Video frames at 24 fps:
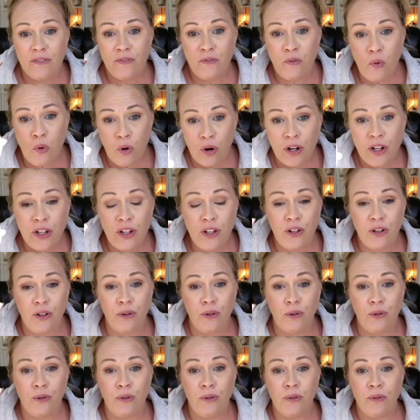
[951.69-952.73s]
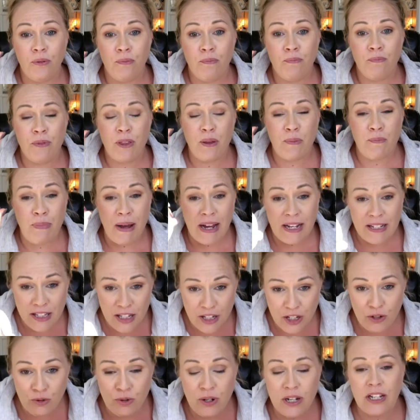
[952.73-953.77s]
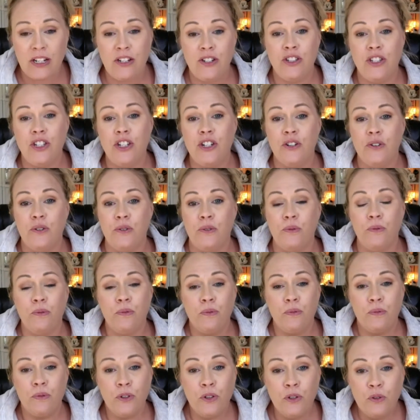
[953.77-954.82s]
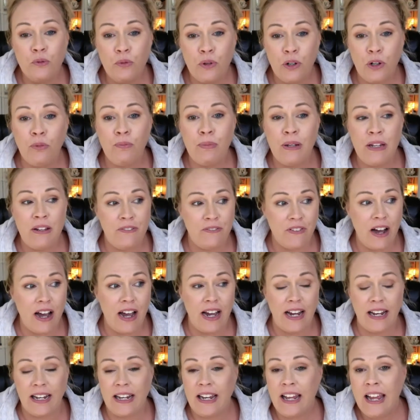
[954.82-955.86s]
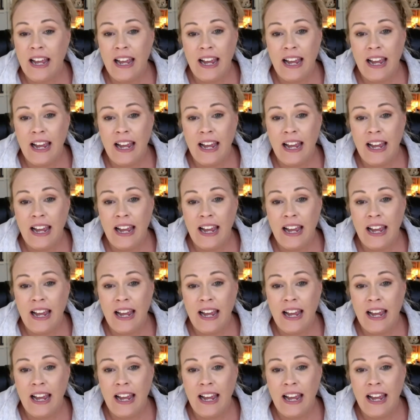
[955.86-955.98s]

for you the best that you can do you will be fine.